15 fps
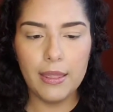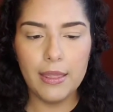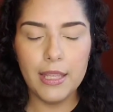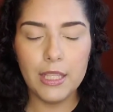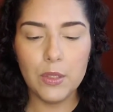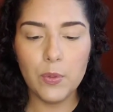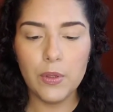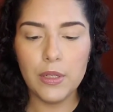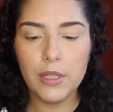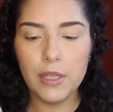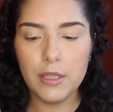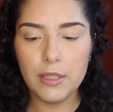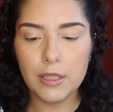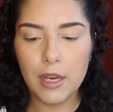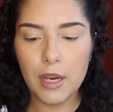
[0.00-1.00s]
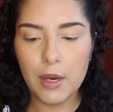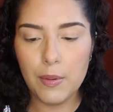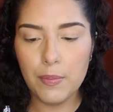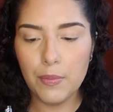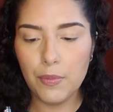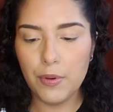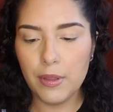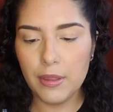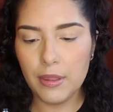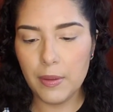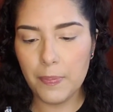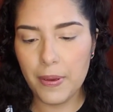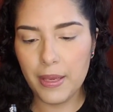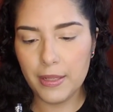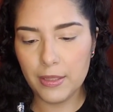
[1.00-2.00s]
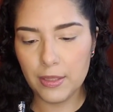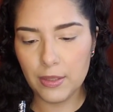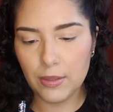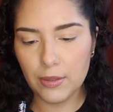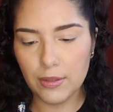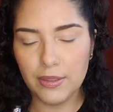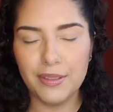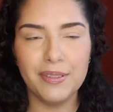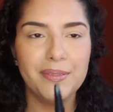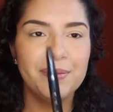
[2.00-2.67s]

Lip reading: This one does come with the pencil